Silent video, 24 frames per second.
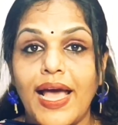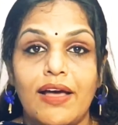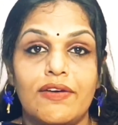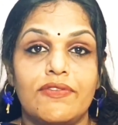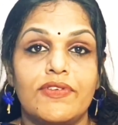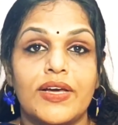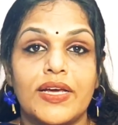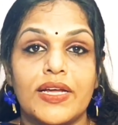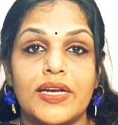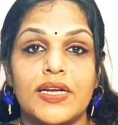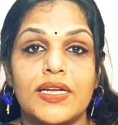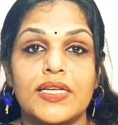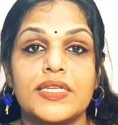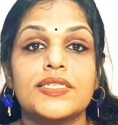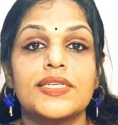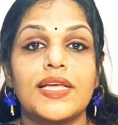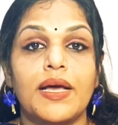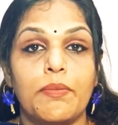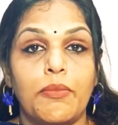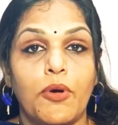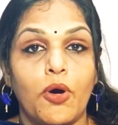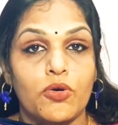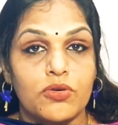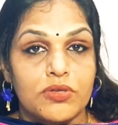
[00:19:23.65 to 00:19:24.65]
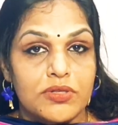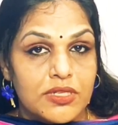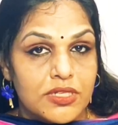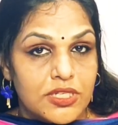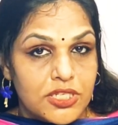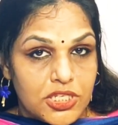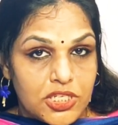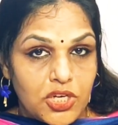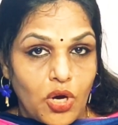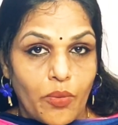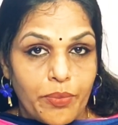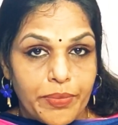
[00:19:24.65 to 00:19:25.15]
awareness about
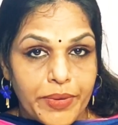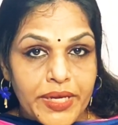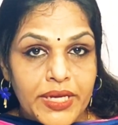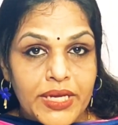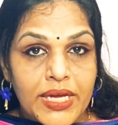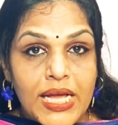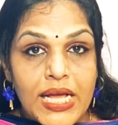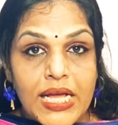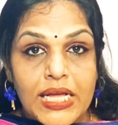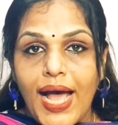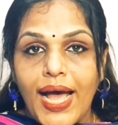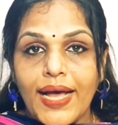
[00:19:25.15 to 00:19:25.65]
this topic.